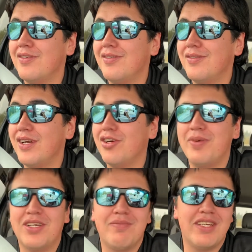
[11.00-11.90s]
I hope I
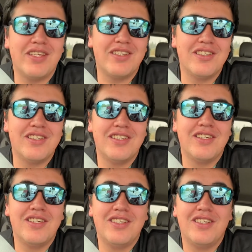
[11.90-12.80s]
can make it.
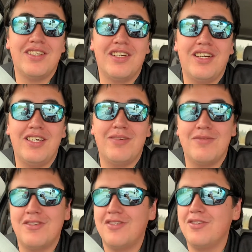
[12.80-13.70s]
I am
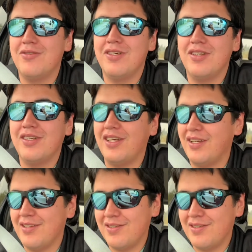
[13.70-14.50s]
so ill, guys.